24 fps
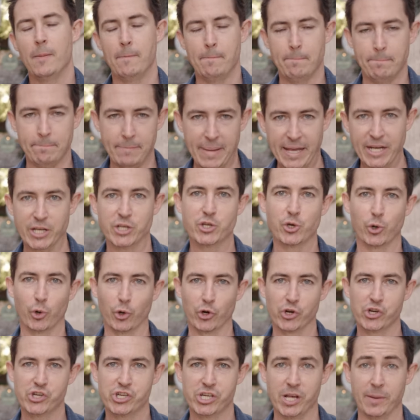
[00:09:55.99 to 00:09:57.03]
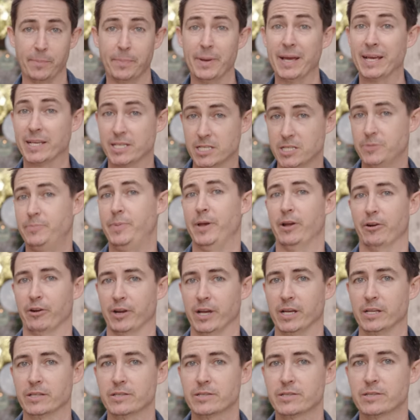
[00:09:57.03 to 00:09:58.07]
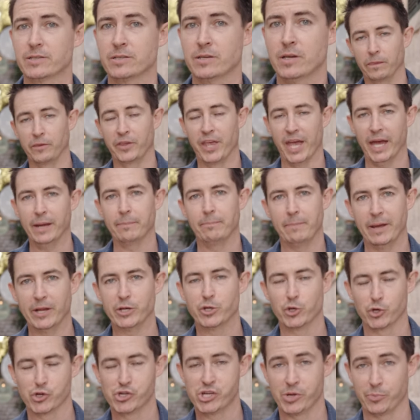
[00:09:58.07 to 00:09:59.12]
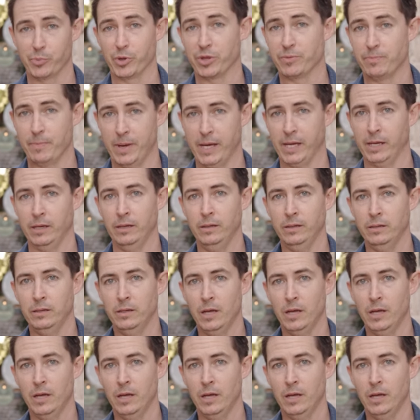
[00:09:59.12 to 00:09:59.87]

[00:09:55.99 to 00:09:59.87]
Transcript: Mentorship Experience. Get mentorship with me